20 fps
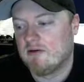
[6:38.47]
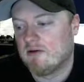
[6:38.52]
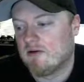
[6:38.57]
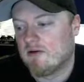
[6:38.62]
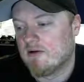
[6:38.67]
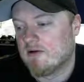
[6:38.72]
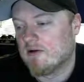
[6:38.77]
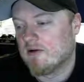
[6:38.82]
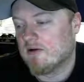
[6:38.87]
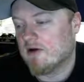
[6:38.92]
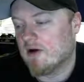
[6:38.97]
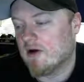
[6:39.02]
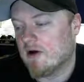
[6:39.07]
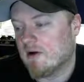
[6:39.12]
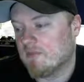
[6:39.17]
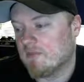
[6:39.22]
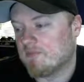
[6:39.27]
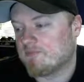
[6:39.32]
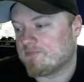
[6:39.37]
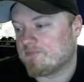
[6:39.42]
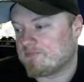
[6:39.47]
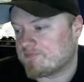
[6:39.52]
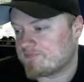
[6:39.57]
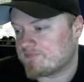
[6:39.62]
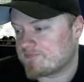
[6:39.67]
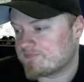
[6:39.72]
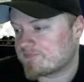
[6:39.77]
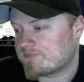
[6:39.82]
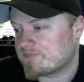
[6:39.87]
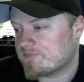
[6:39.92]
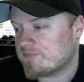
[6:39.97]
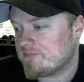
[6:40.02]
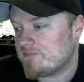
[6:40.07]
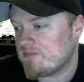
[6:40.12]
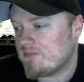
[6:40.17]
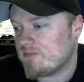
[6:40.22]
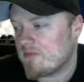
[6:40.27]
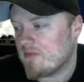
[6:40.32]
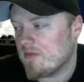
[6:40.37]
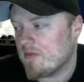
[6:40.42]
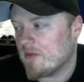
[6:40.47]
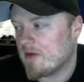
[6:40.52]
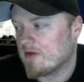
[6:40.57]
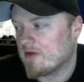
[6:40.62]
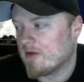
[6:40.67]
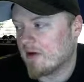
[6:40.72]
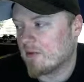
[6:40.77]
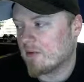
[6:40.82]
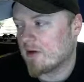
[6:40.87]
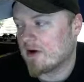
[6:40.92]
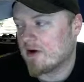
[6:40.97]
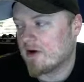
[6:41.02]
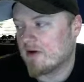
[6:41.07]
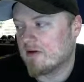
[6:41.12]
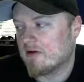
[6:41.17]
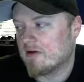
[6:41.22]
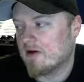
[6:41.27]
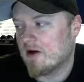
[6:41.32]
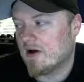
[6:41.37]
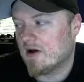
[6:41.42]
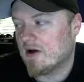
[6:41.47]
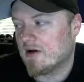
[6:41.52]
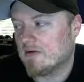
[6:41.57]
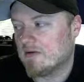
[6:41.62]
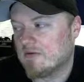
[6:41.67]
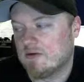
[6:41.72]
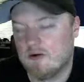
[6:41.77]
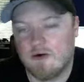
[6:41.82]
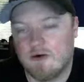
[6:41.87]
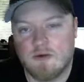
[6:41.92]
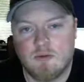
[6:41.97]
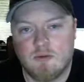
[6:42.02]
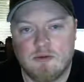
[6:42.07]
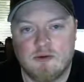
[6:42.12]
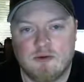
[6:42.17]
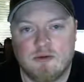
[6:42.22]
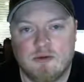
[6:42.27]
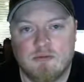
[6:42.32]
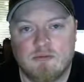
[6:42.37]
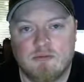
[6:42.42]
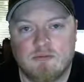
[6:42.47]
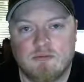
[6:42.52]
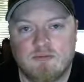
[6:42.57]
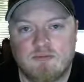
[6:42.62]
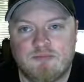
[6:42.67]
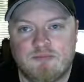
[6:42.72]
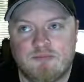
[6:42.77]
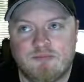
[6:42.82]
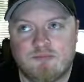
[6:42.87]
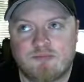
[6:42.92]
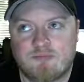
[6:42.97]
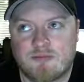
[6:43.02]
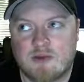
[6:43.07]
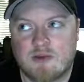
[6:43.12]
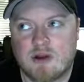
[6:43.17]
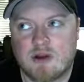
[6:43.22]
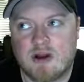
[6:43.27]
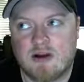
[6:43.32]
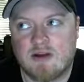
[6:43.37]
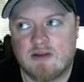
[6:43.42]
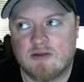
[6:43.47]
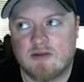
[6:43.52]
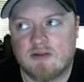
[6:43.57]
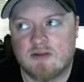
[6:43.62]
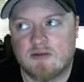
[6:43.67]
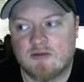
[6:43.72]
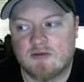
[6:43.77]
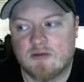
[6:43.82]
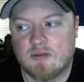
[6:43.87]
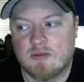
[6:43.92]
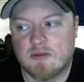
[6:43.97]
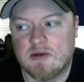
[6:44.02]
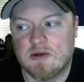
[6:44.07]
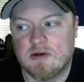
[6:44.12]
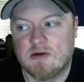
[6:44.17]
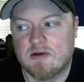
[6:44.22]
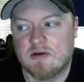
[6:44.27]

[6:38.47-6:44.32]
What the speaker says: That way, you can kind of get this from the